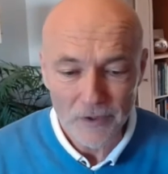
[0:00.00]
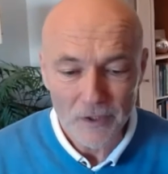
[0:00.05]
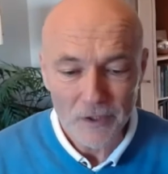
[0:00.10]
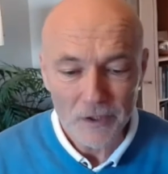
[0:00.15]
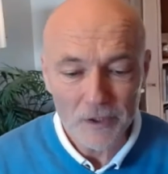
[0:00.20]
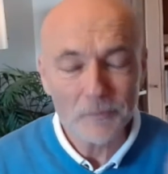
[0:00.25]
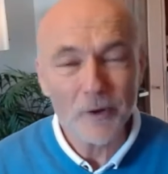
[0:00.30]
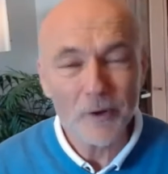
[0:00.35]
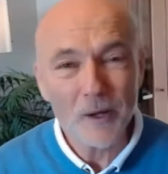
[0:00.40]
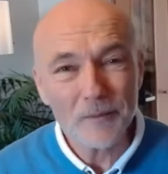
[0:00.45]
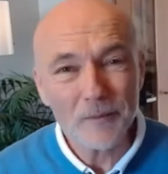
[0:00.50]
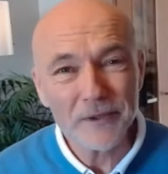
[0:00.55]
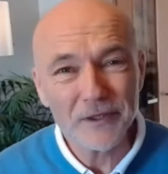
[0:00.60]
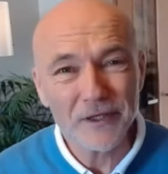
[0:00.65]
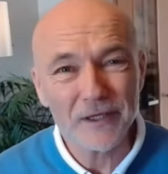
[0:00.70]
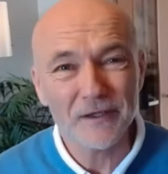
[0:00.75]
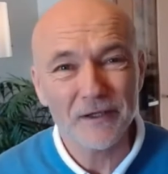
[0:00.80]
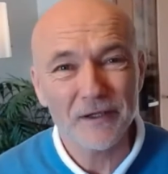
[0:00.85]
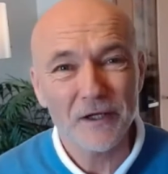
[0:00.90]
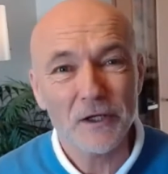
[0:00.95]
You'd probably
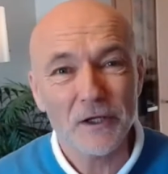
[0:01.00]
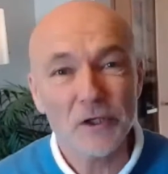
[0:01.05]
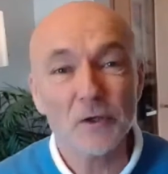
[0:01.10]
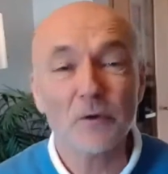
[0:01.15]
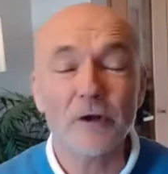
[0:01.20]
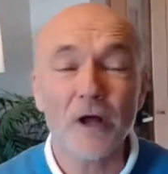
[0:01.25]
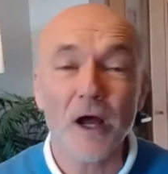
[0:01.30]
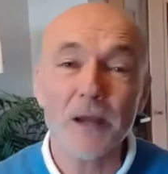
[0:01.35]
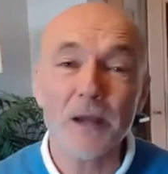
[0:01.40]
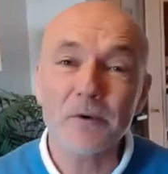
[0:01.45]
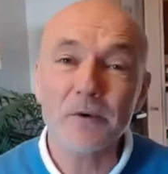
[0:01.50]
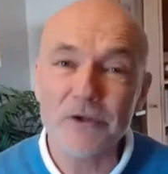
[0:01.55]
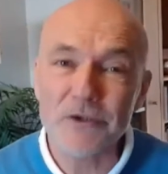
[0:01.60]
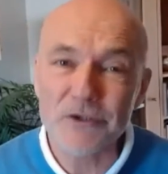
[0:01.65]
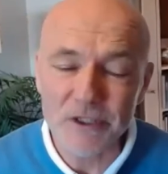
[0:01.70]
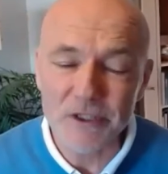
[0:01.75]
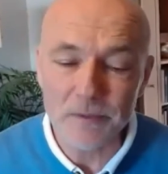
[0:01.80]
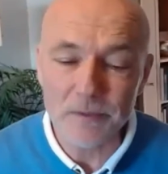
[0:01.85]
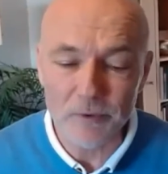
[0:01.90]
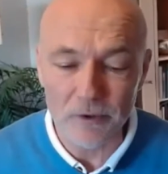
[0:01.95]
think, you know what, I'm going to
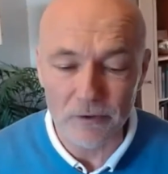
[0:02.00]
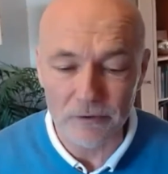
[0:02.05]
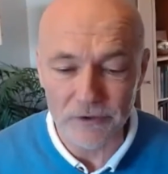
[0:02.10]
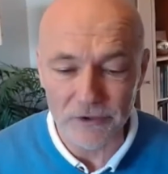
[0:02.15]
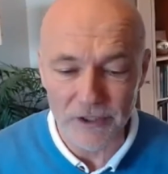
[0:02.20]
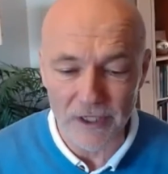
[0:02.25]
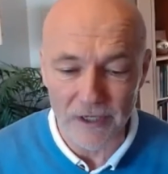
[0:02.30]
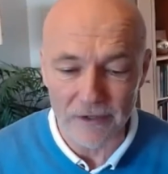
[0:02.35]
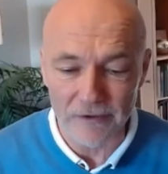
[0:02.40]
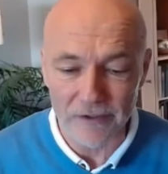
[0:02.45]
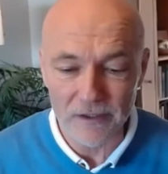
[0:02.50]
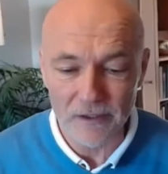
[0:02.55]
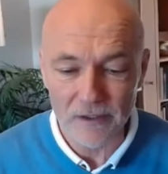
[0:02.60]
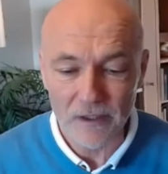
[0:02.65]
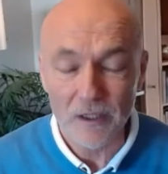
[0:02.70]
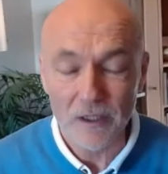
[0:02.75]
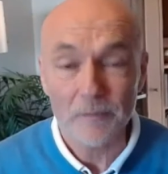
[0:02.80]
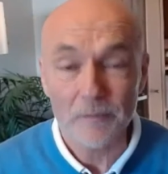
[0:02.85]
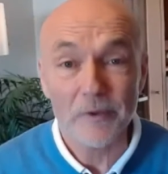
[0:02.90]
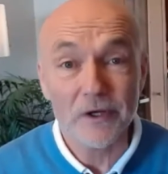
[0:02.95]
skip going to Kerry
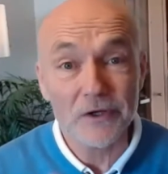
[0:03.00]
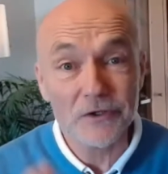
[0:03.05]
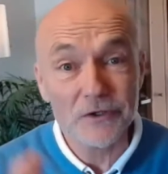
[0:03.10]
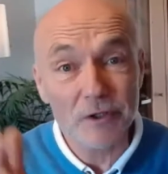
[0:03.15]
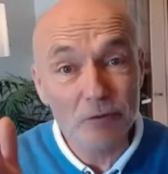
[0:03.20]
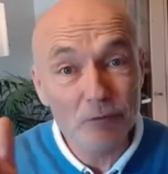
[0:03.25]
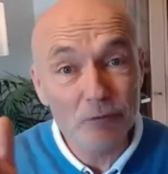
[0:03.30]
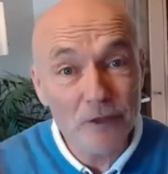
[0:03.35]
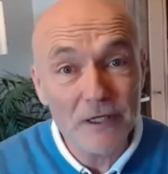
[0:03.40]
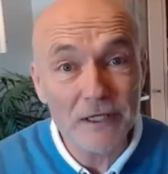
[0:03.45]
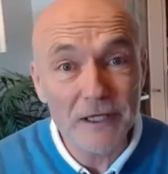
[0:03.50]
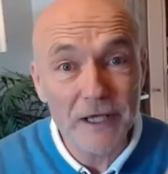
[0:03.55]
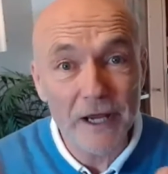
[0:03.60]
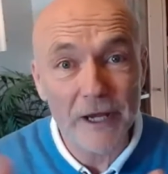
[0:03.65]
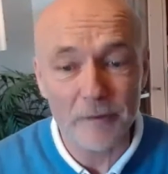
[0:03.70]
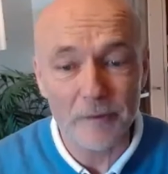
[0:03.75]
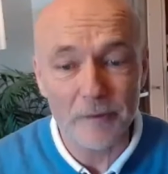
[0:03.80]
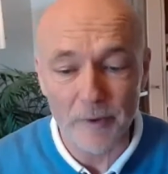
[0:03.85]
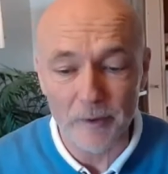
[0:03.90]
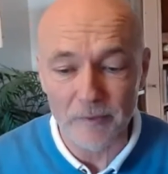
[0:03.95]
because I really
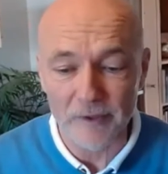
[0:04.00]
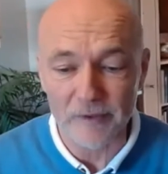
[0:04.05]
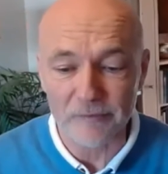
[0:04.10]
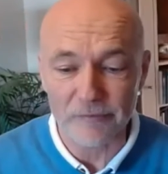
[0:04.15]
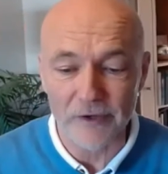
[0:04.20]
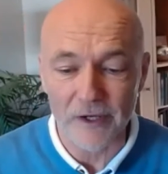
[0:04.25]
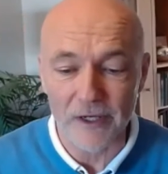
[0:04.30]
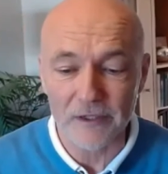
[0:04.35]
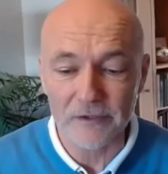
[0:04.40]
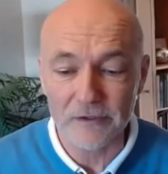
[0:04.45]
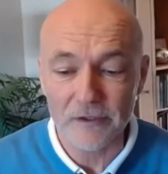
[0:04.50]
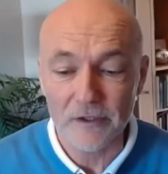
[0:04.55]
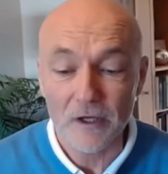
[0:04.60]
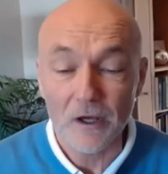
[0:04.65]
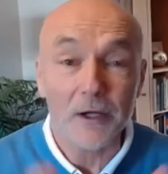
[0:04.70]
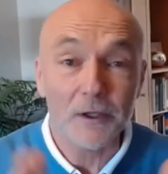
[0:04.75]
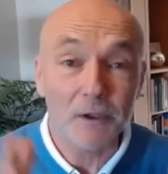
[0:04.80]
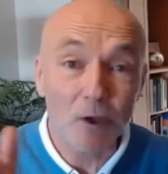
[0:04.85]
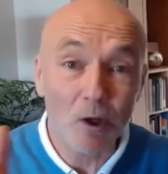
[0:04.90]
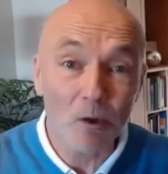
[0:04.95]
care about my friend.
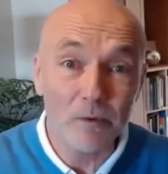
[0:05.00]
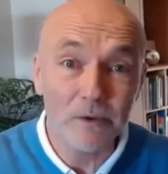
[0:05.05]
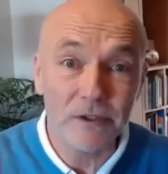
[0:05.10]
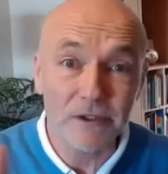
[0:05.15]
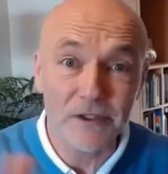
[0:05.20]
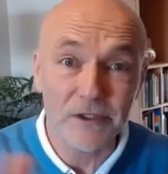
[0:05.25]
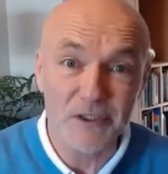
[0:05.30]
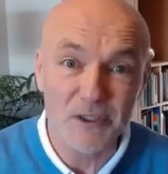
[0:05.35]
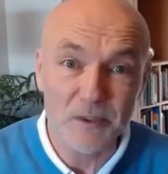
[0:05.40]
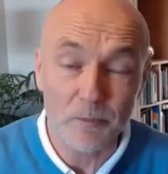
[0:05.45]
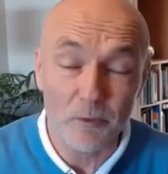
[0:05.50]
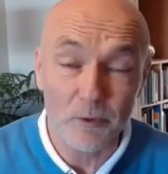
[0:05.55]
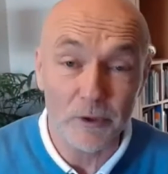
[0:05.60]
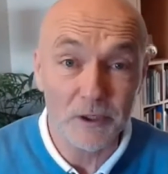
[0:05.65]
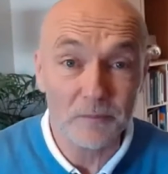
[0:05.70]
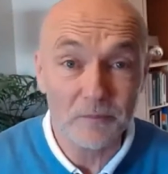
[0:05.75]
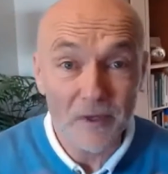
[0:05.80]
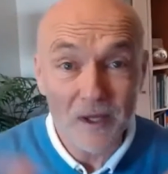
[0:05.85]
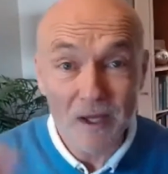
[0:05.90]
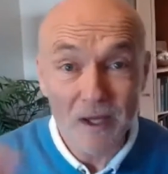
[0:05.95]
I don't want to disappoint
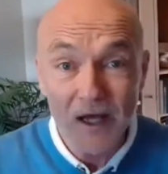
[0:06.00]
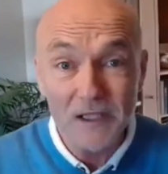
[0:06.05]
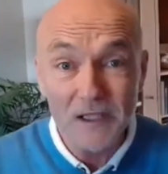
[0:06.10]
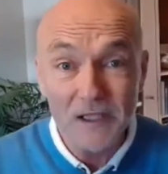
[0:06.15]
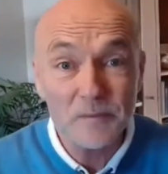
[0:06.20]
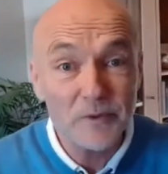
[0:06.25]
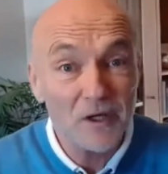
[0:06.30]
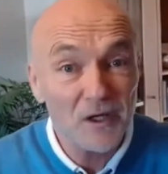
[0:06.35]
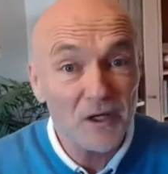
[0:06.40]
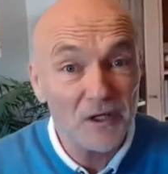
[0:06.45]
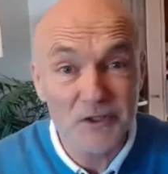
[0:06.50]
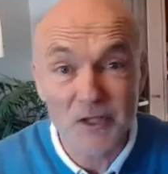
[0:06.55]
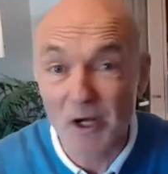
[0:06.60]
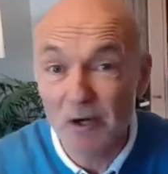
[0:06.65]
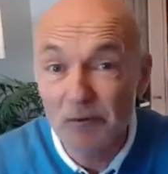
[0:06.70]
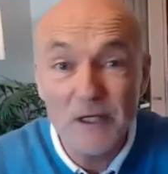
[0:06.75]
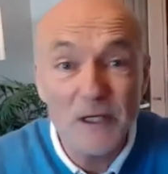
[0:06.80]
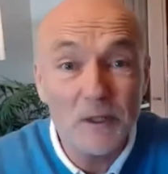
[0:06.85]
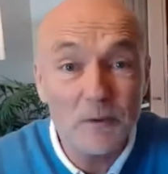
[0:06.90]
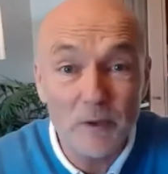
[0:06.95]
him. And to be honest, I
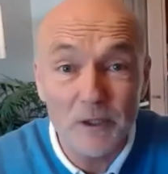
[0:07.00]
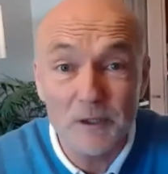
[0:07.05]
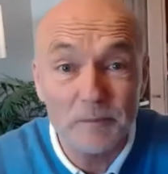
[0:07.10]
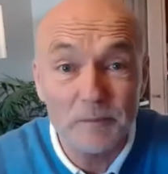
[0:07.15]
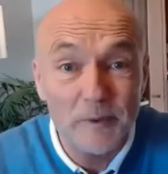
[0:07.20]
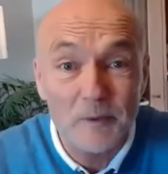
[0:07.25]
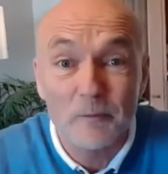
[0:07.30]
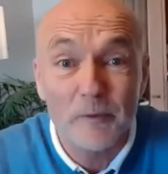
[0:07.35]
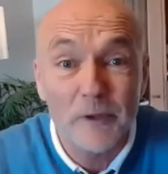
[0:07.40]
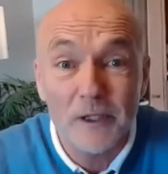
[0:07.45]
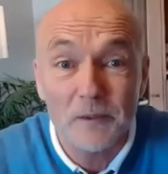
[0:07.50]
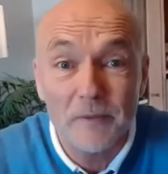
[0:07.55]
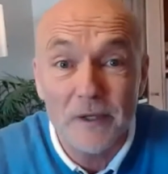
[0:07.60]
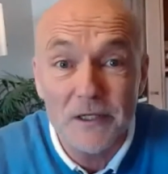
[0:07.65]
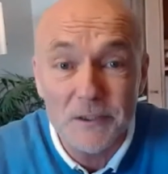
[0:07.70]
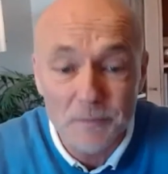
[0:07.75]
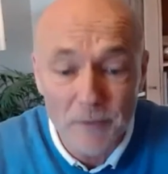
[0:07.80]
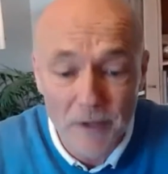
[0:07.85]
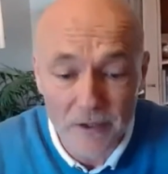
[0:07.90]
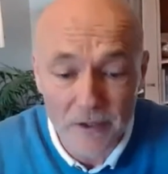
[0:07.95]
really want to be with him at
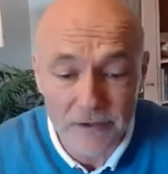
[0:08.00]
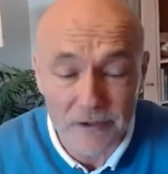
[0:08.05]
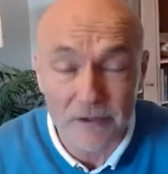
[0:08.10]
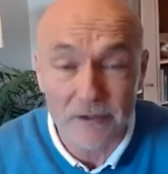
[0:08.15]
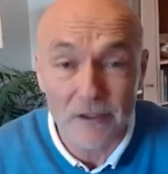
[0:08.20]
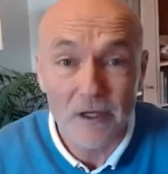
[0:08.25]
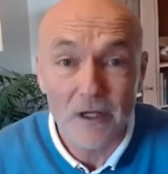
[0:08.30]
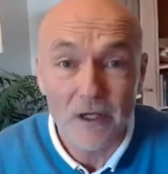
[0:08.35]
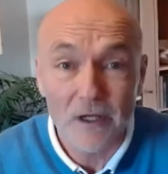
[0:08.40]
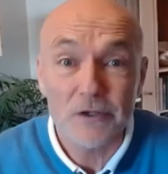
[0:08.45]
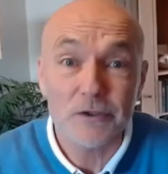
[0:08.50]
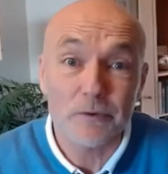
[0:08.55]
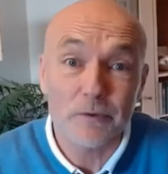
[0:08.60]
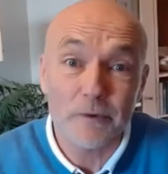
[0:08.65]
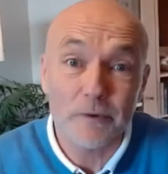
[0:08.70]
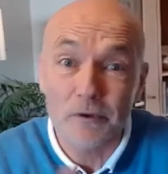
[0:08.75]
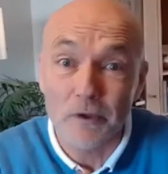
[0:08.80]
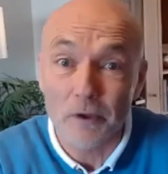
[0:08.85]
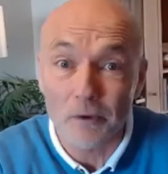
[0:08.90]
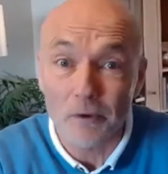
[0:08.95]
his party. So
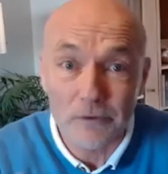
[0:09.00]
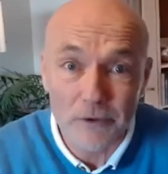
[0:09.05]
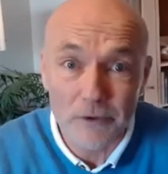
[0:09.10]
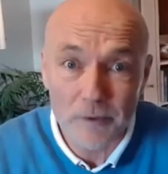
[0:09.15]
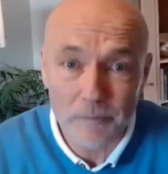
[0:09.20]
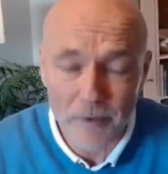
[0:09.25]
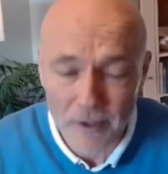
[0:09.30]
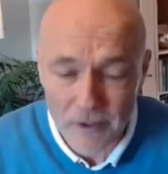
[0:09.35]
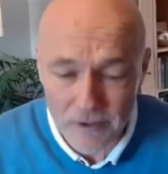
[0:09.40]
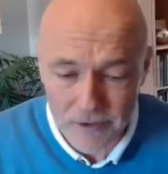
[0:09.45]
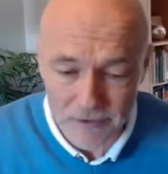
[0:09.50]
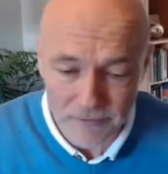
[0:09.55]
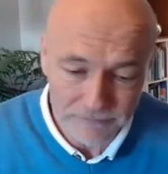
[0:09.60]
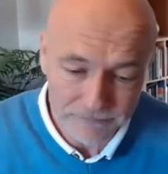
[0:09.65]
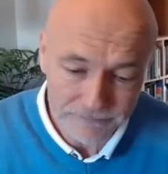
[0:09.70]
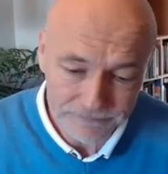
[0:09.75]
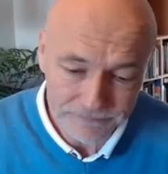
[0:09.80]
you'd go to the party.